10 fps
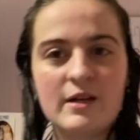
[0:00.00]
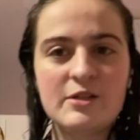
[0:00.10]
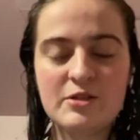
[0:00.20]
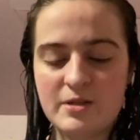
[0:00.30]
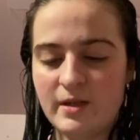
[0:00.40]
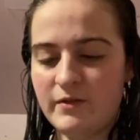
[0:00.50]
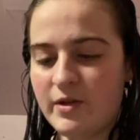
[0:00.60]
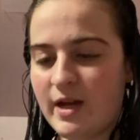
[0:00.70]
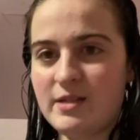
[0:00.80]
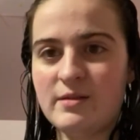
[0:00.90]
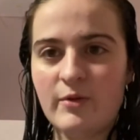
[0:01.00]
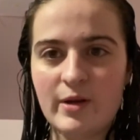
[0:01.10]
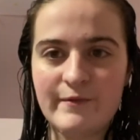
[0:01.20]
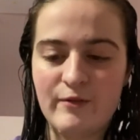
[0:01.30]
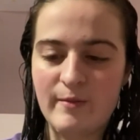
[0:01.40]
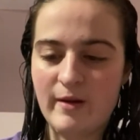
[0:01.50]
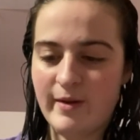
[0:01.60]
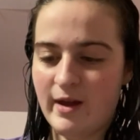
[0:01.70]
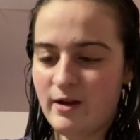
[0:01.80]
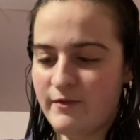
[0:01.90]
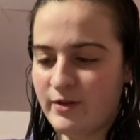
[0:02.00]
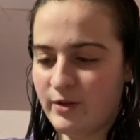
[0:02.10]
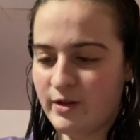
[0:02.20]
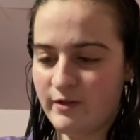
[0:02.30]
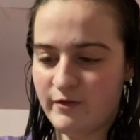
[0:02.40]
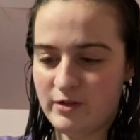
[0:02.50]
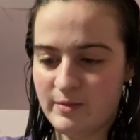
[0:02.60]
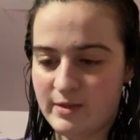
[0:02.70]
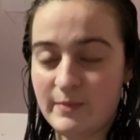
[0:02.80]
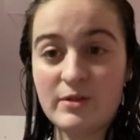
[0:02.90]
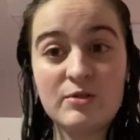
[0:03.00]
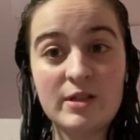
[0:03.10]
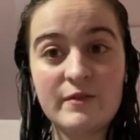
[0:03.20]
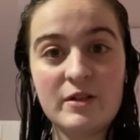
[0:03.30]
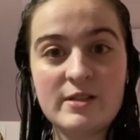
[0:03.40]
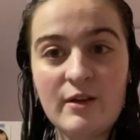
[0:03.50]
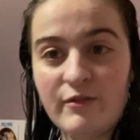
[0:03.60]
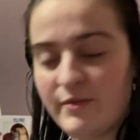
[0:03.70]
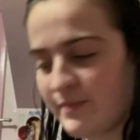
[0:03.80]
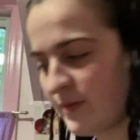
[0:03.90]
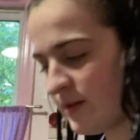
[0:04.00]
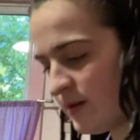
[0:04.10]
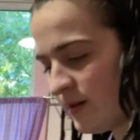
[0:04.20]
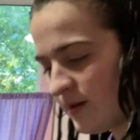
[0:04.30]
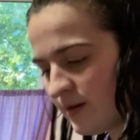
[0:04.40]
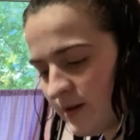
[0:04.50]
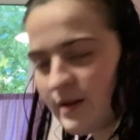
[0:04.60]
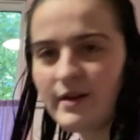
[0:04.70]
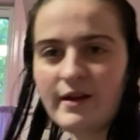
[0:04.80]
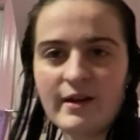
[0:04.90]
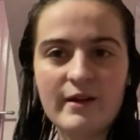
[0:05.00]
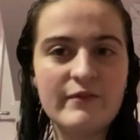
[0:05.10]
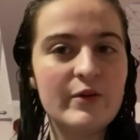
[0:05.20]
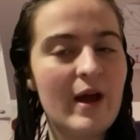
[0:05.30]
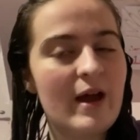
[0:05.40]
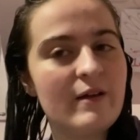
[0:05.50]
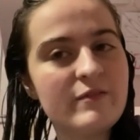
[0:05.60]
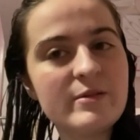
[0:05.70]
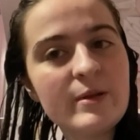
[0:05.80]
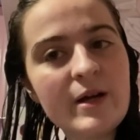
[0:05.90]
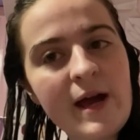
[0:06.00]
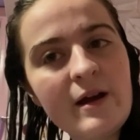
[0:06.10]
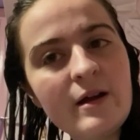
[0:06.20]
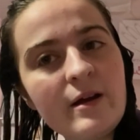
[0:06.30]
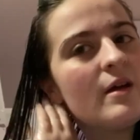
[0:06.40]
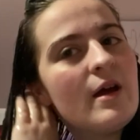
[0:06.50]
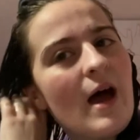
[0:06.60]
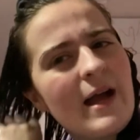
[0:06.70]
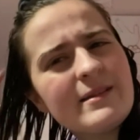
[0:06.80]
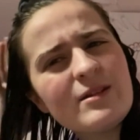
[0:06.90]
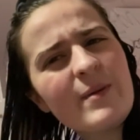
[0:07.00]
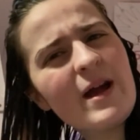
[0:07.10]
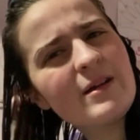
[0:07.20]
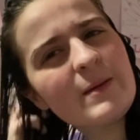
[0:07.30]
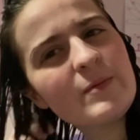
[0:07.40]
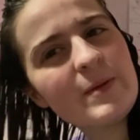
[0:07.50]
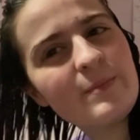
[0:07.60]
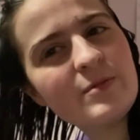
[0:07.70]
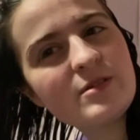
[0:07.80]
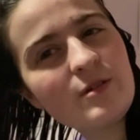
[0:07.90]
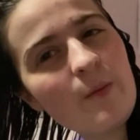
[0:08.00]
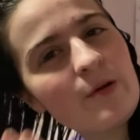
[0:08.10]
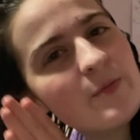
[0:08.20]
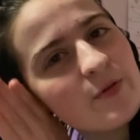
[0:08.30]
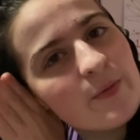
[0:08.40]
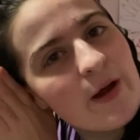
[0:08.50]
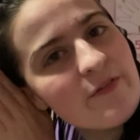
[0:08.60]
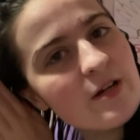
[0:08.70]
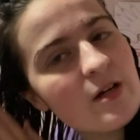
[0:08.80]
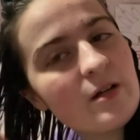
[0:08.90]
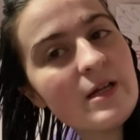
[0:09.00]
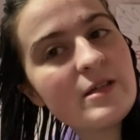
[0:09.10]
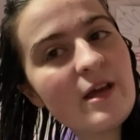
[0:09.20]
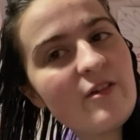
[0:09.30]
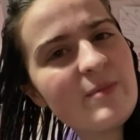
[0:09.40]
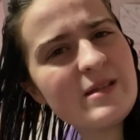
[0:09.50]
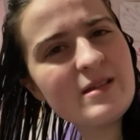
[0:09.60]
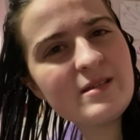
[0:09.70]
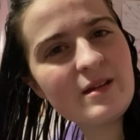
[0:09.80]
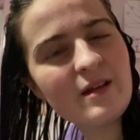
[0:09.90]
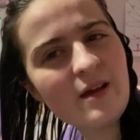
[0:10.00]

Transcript: Just to give you guys some more info about my hair, if you're looking for some tips and tricks for yourself. If you have similar hair, I consider my hair type to be somewhere between wavy and curly because I have pieces that